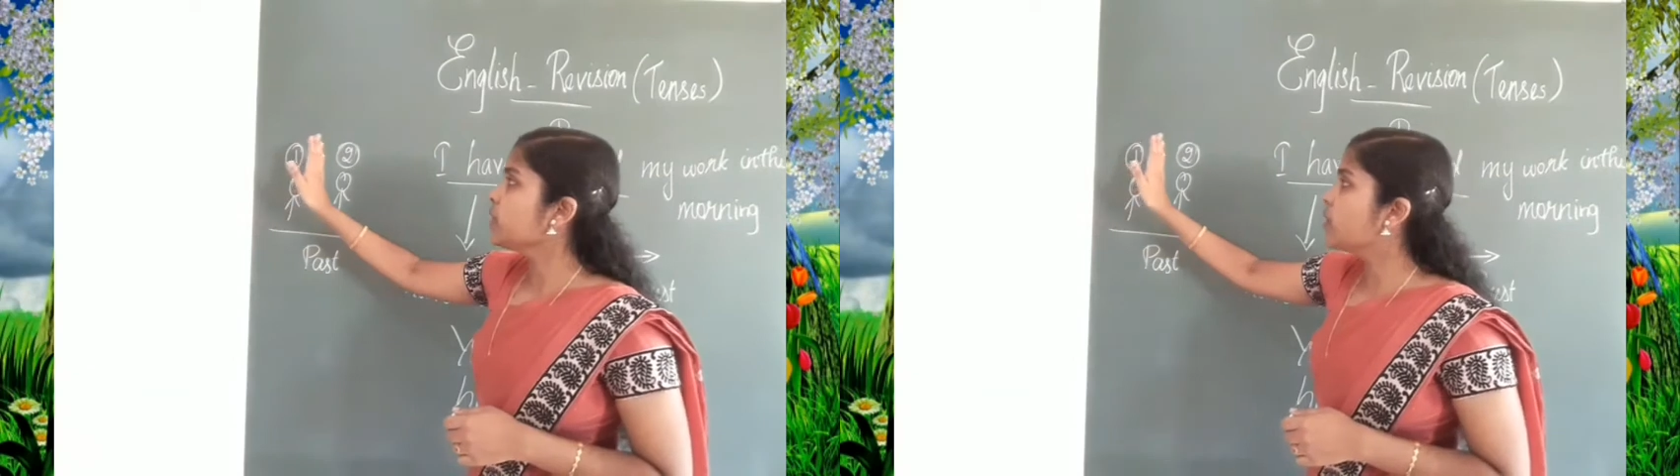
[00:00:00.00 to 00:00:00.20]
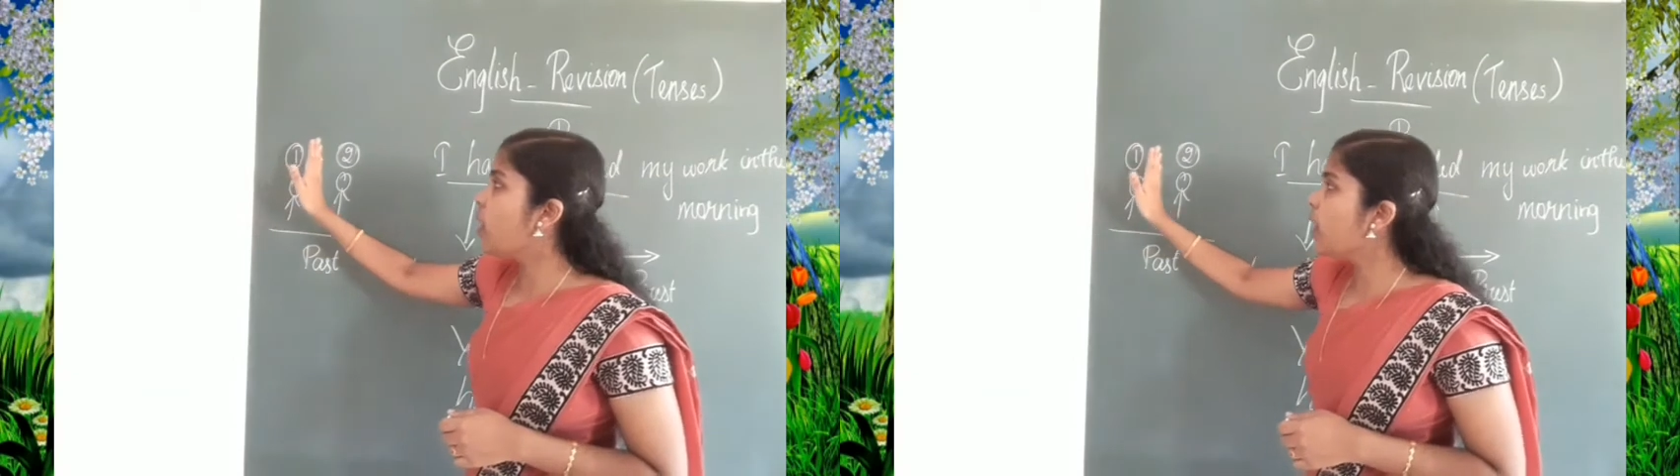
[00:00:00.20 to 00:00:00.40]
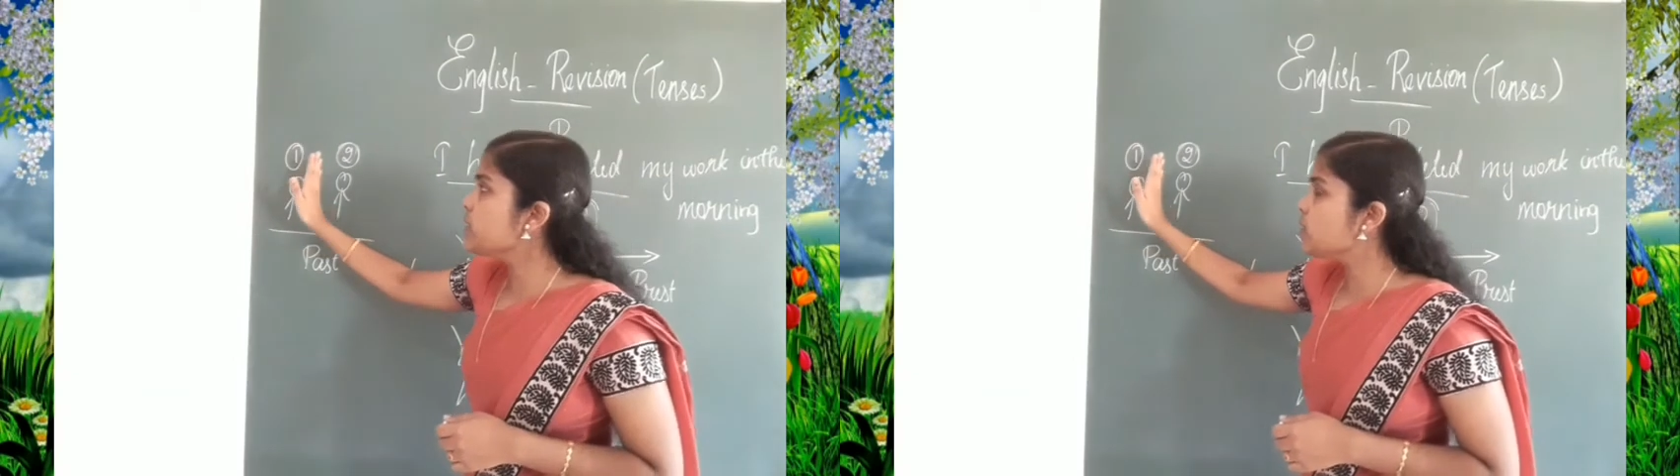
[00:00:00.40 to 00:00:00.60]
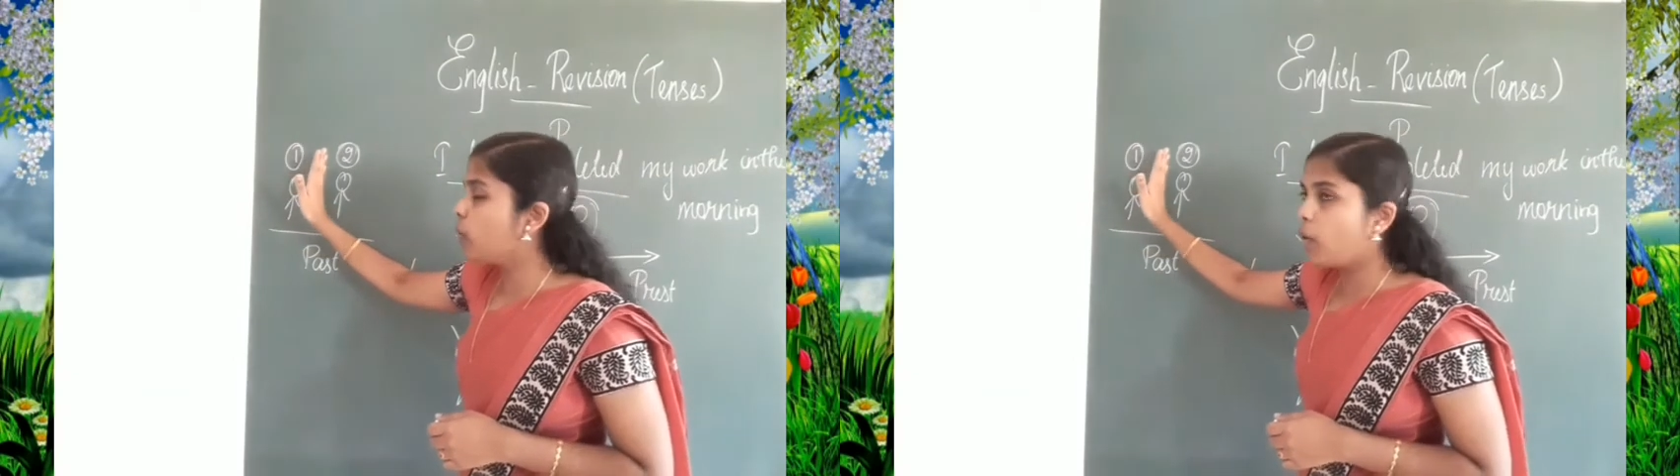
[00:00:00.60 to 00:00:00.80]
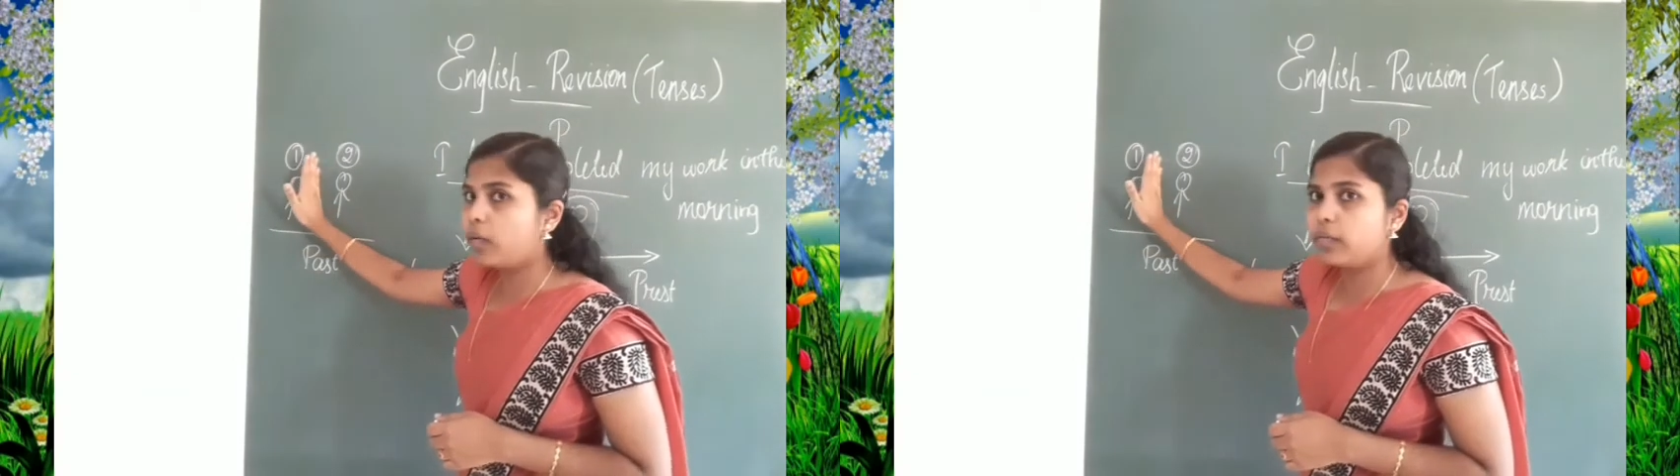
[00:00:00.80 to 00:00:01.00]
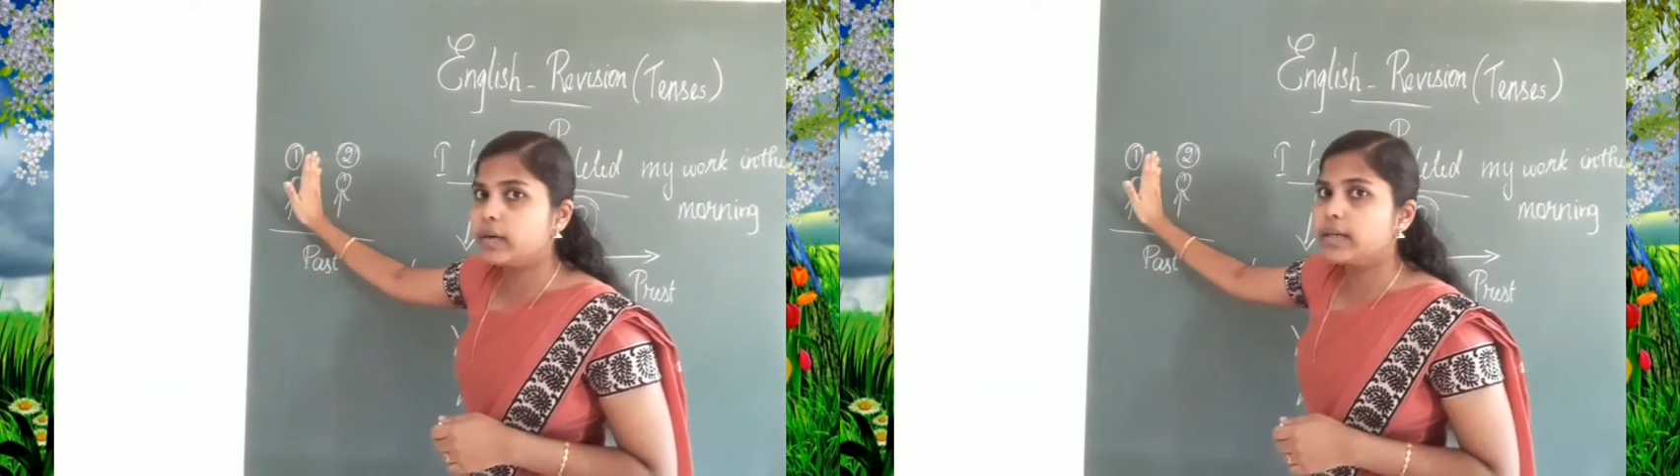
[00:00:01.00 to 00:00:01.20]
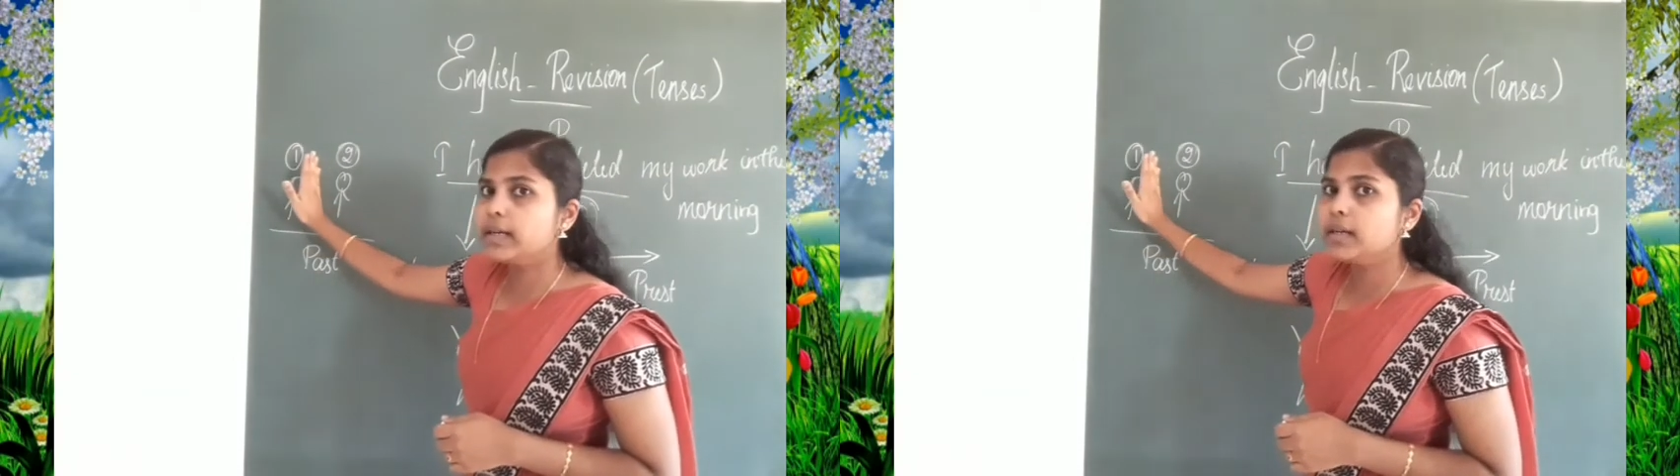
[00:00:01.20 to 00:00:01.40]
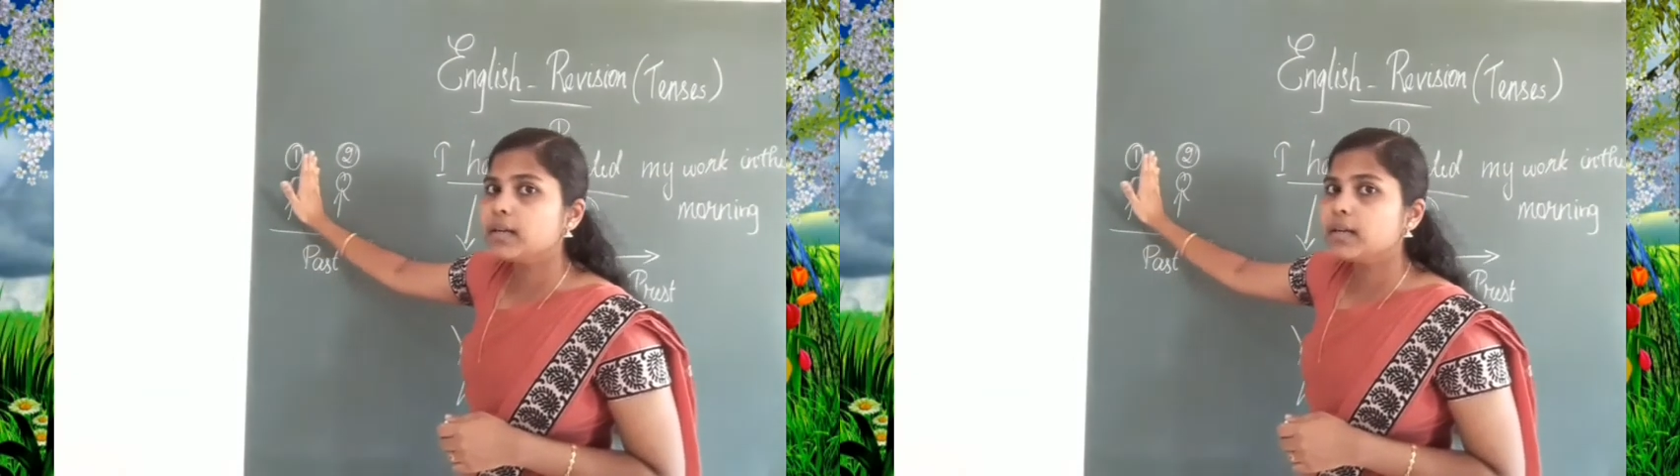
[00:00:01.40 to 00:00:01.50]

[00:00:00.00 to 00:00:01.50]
got over